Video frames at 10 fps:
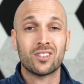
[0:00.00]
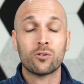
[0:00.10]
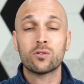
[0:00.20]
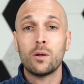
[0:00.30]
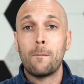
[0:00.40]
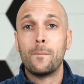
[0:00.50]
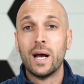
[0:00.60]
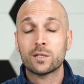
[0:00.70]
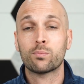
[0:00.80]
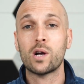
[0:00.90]
They're the
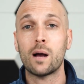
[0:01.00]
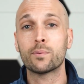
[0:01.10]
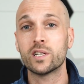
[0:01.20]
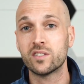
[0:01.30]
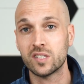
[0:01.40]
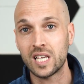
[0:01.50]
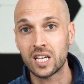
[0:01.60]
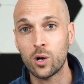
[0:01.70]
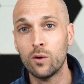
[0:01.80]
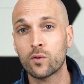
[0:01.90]
best properties to
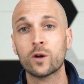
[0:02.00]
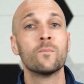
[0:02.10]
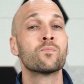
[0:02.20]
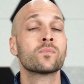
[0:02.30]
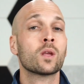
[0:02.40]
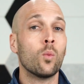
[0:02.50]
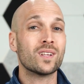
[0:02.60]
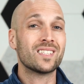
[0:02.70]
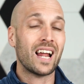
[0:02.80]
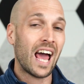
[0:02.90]
take over,
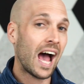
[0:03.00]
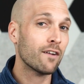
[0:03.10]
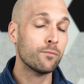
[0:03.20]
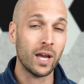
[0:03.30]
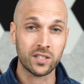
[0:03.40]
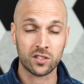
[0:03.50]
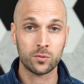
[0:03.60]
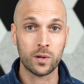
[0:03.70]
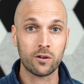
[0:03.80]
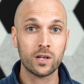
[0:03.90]
ones that have past
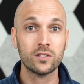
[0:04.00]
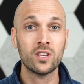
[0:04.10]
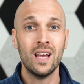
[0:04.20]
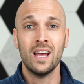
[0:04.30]
experience,